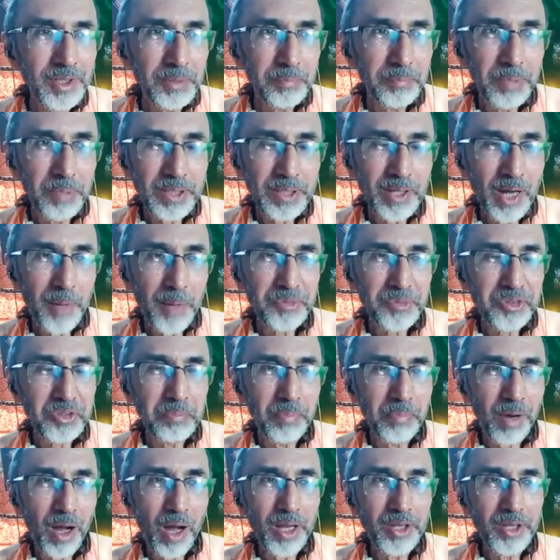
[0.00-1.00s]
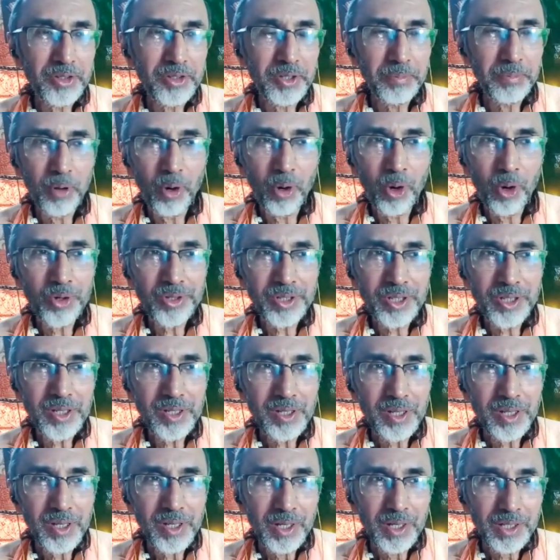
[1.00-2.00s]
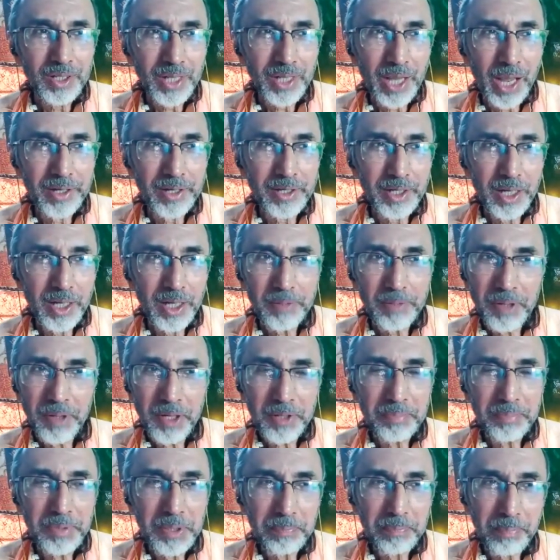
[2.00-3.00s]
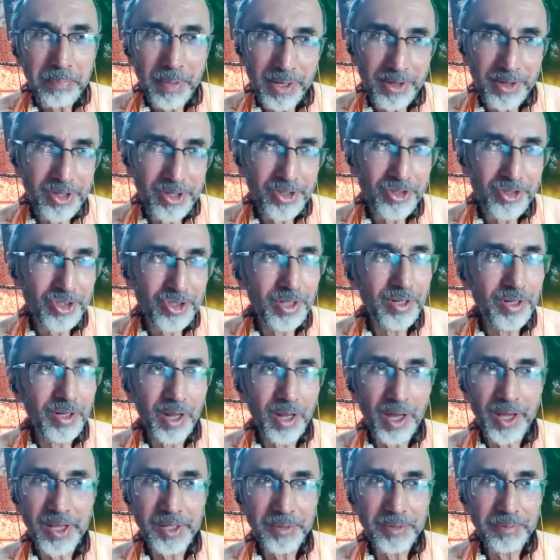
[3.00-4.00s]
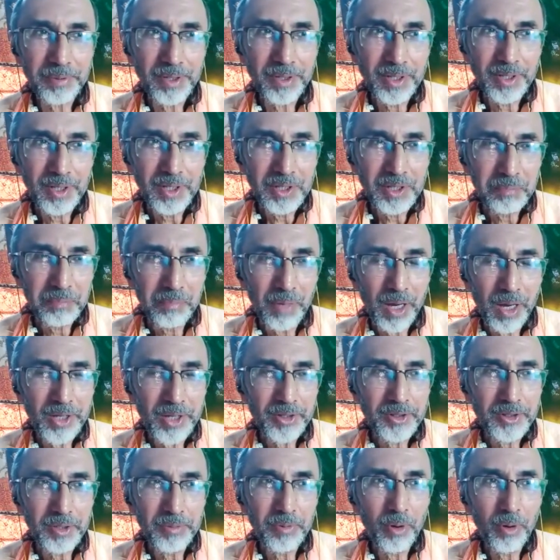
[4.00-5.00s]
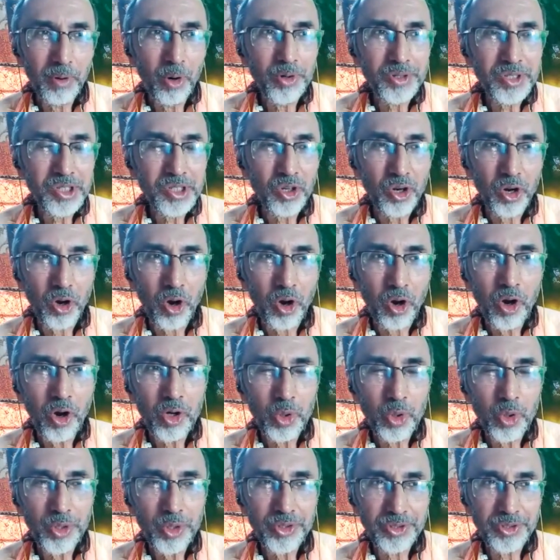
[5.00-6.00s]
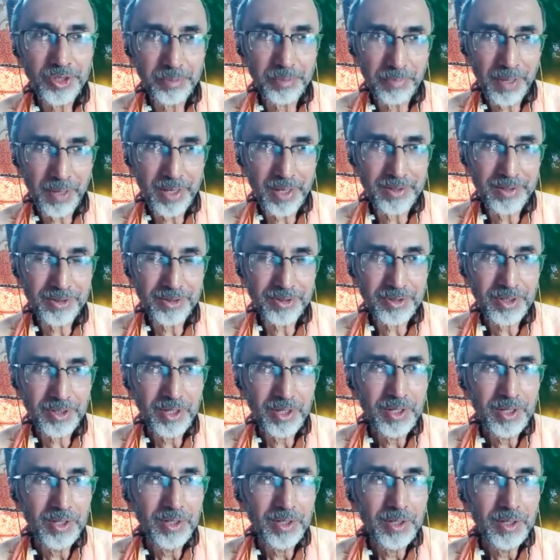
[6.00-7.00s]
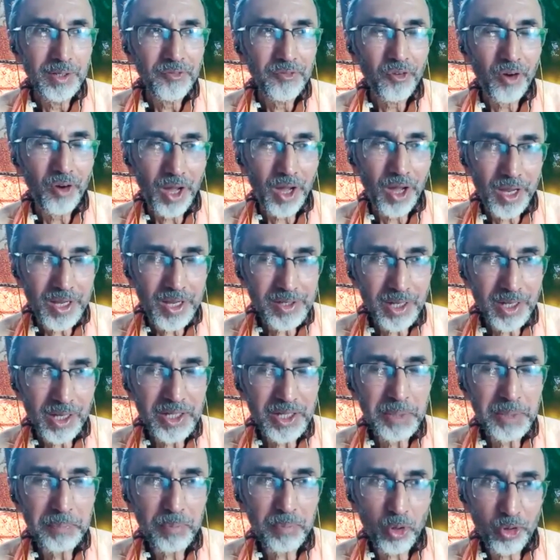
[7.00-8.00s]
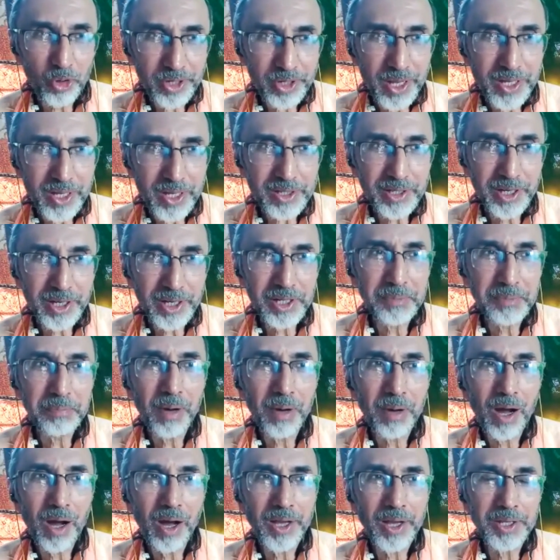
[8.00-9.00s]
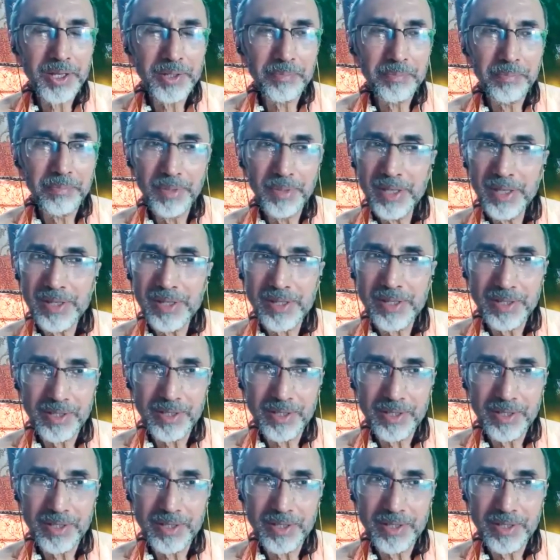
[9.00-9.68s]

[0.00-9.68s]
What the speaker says: becomes my devotee, can never be perished in life. My devotee always remains, finally protected by me.